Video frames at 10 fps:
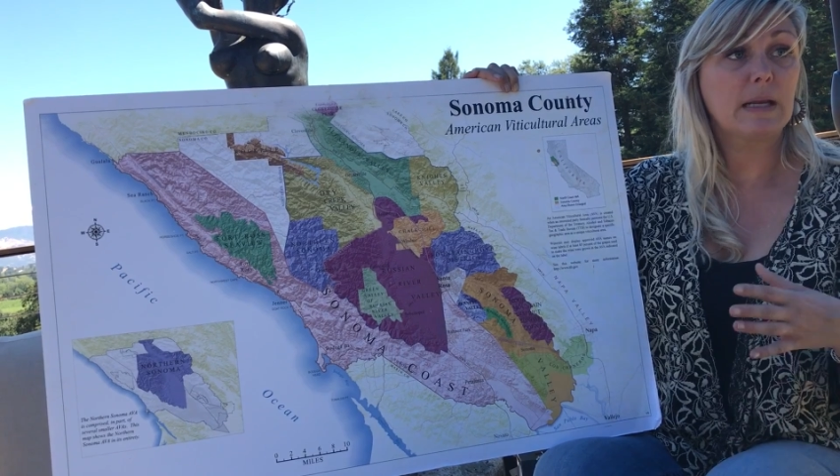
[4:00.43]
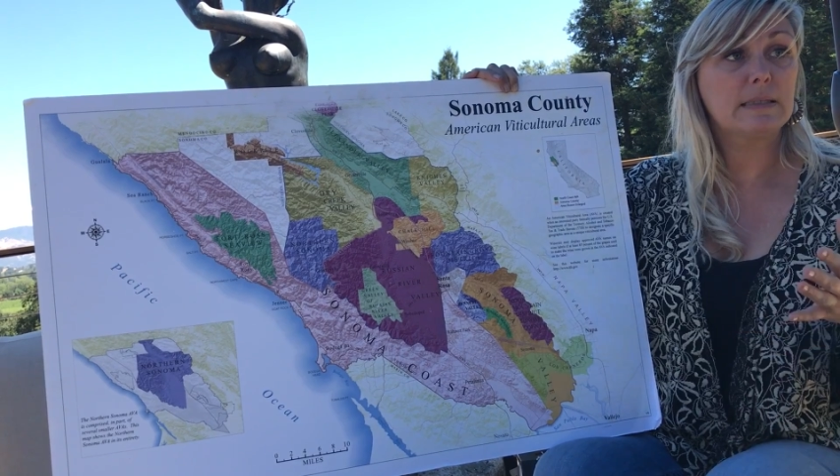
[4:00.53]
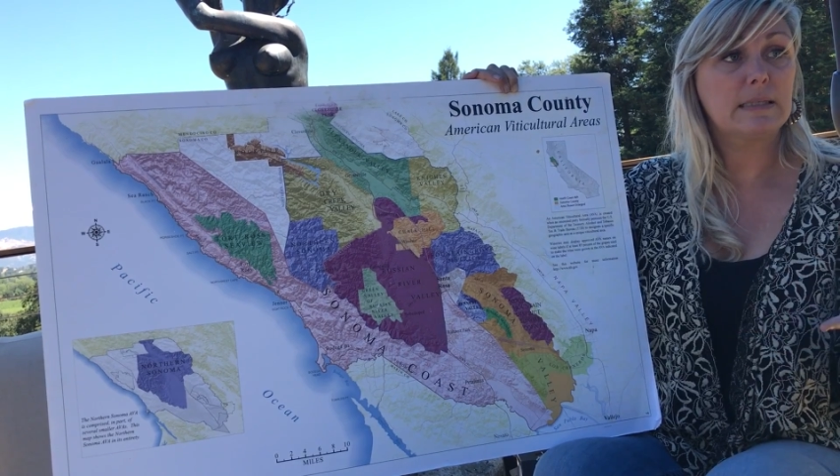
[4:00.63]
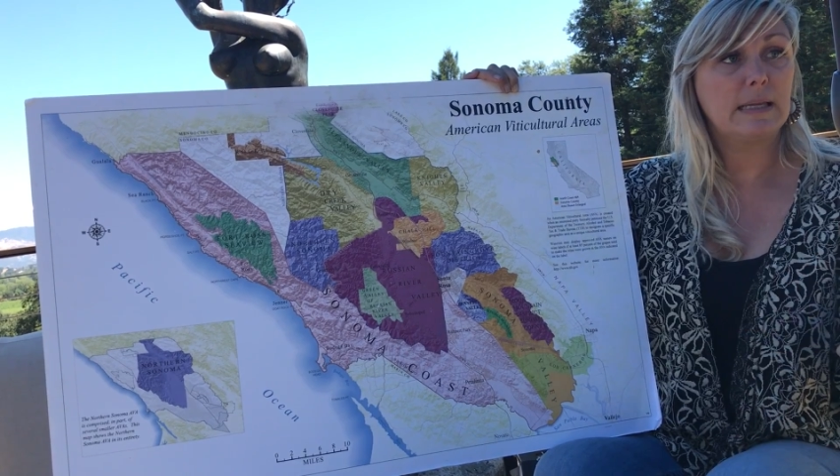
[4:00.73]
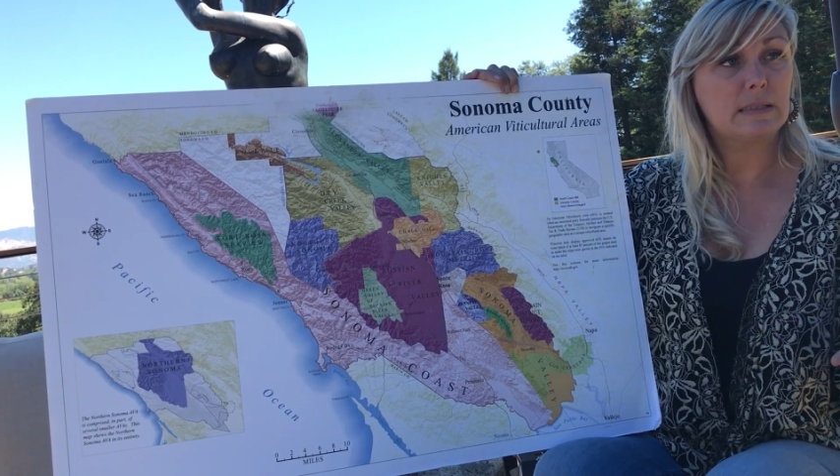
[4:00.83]

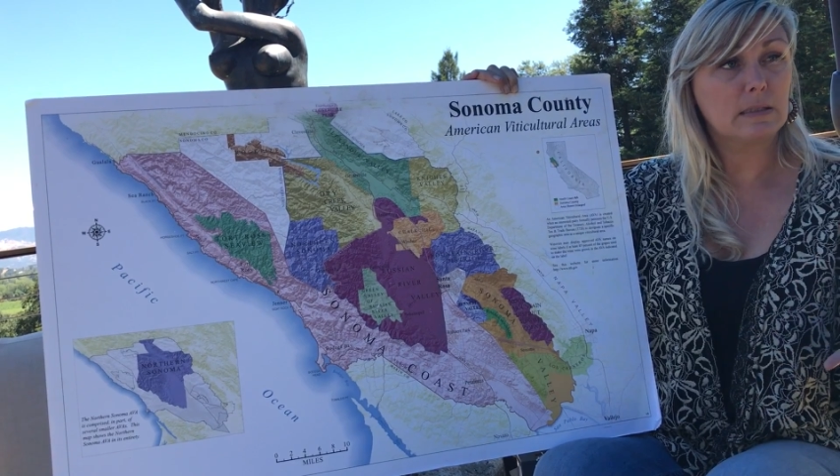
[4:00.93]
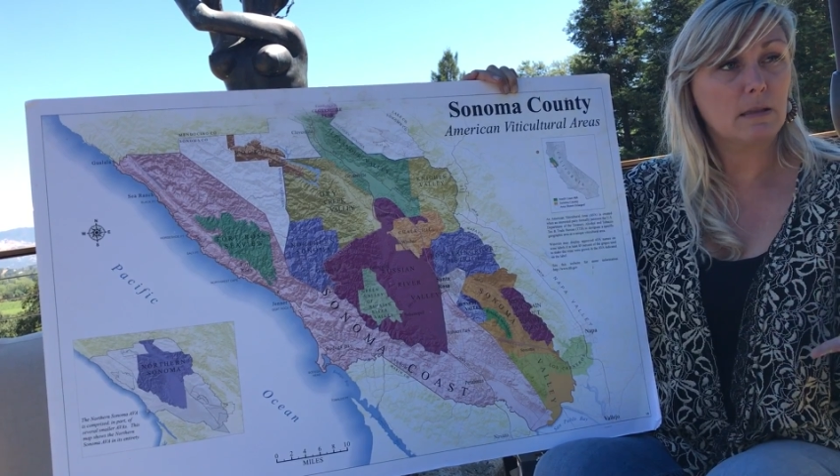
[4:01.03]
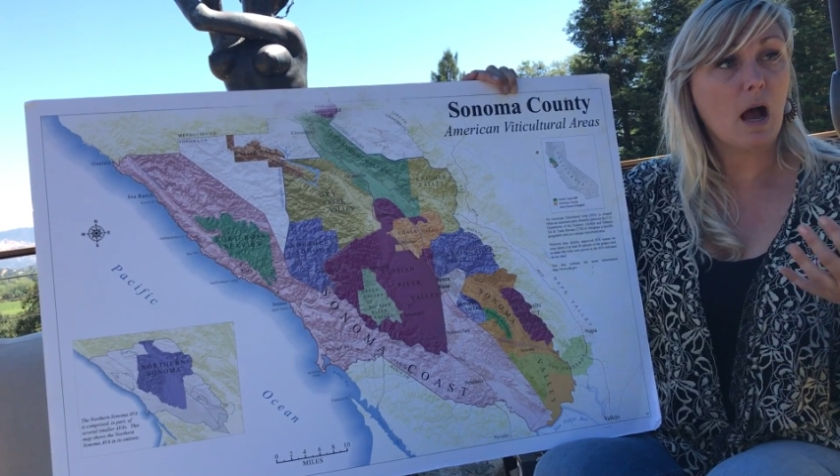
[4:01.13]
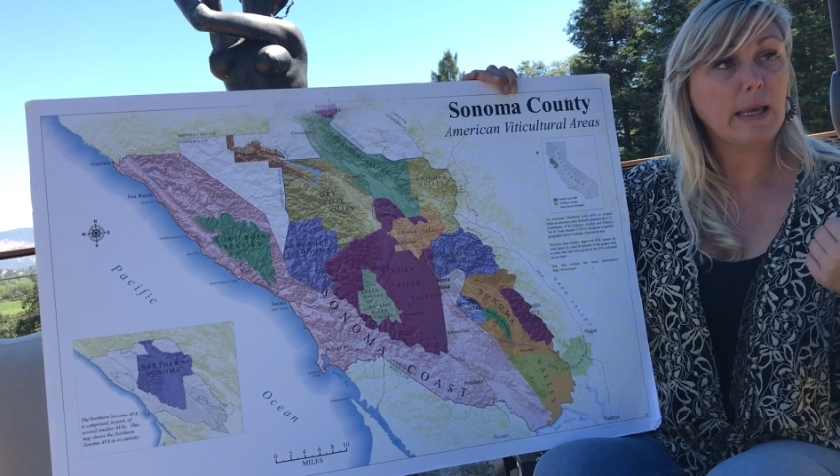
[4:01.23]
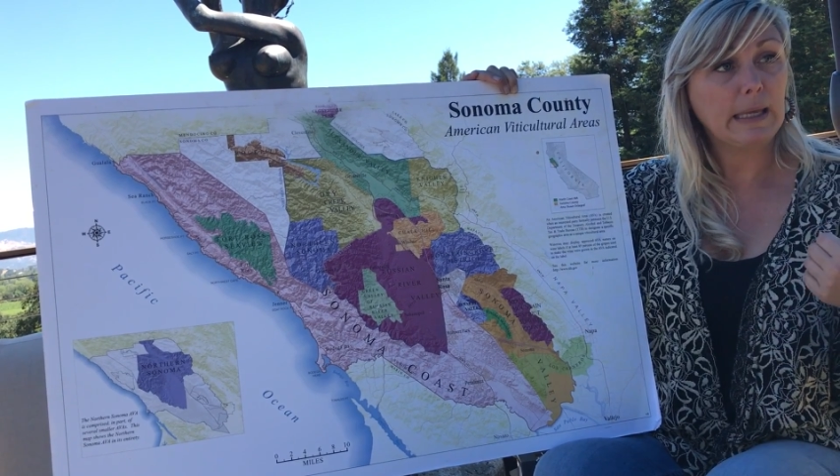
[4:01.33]
because it's
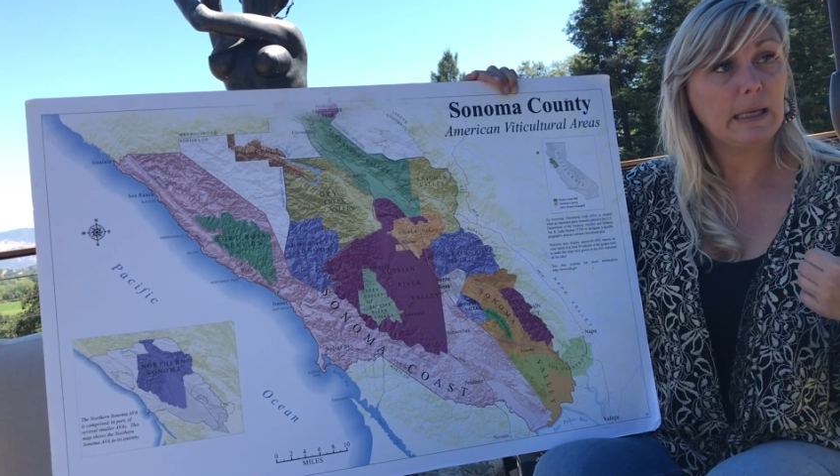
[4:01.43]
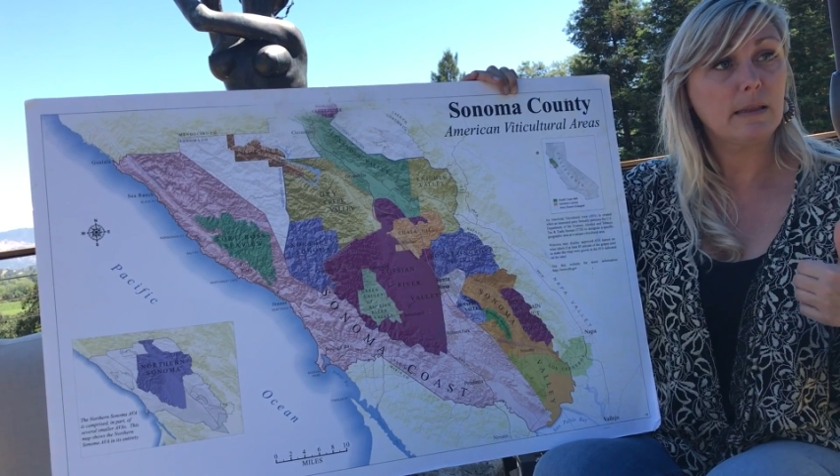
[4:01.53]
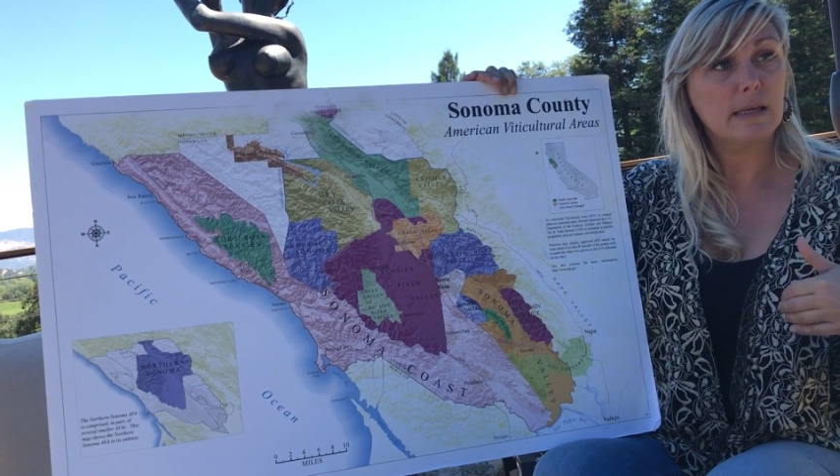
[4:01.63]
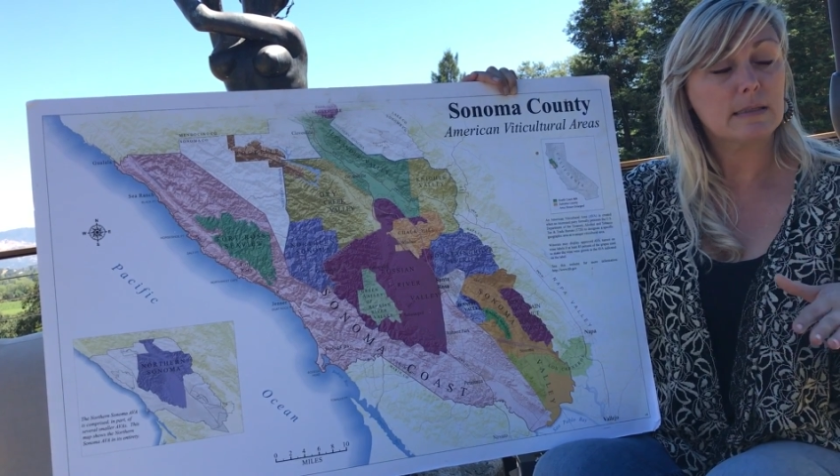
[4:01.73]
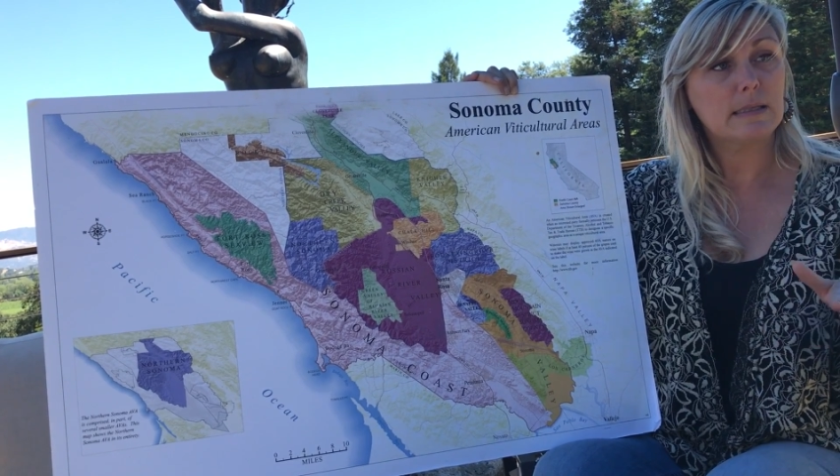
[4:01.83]
locking in
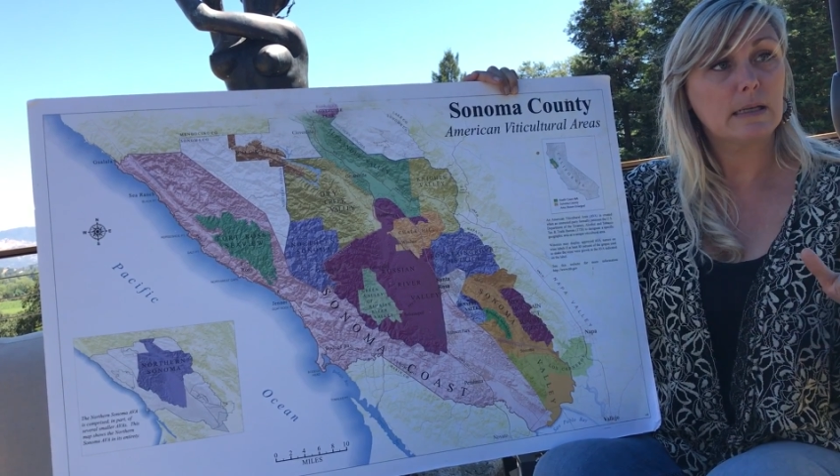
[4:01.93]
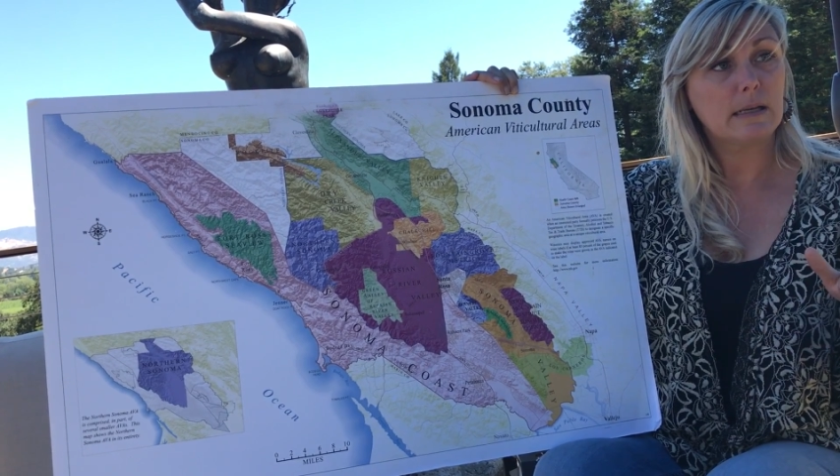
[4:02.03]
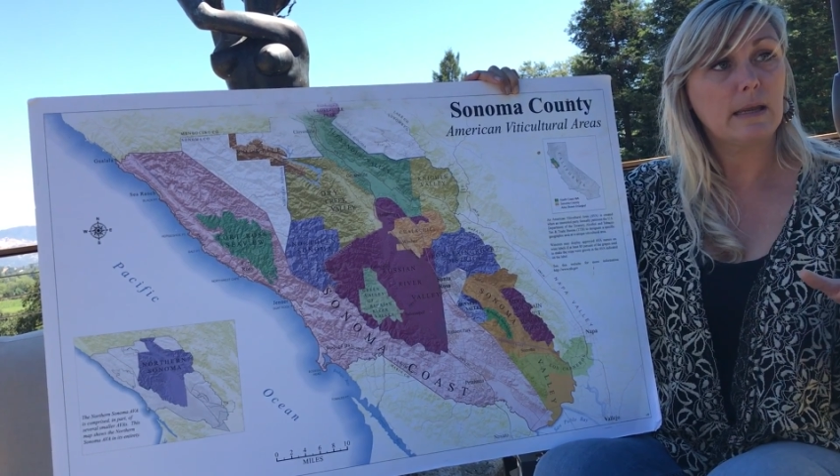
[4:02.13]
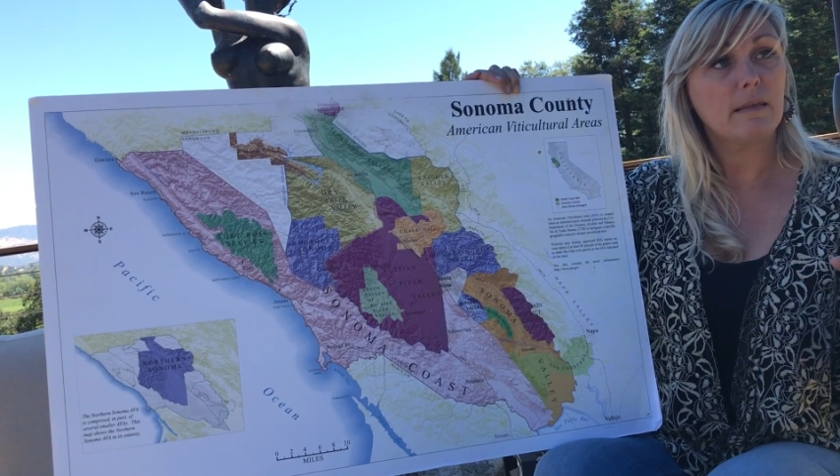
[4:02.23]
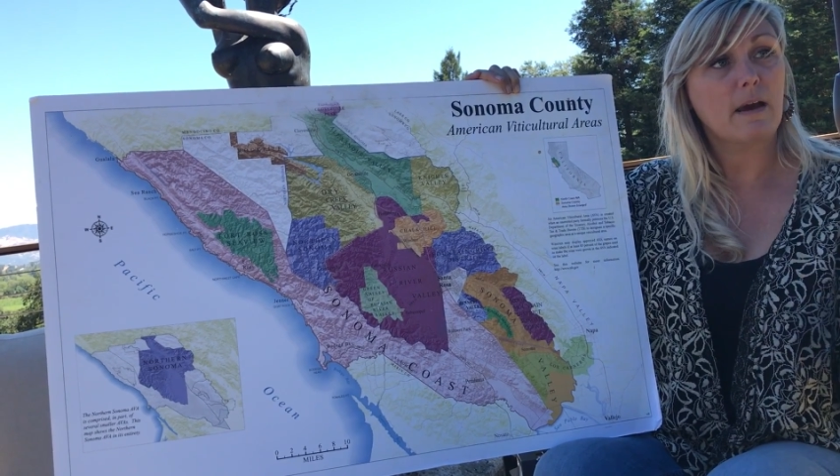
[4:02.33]
the acidity.